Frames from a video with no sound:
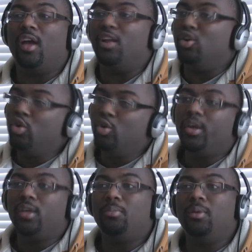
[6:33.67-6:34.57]
I knew
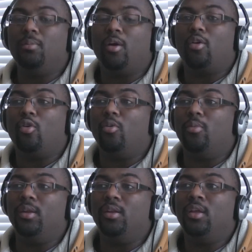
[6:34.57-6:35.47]
he could beat Mark
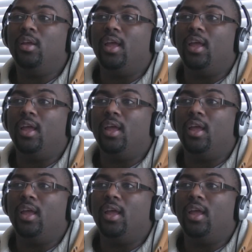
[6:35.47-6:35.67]
Coleman,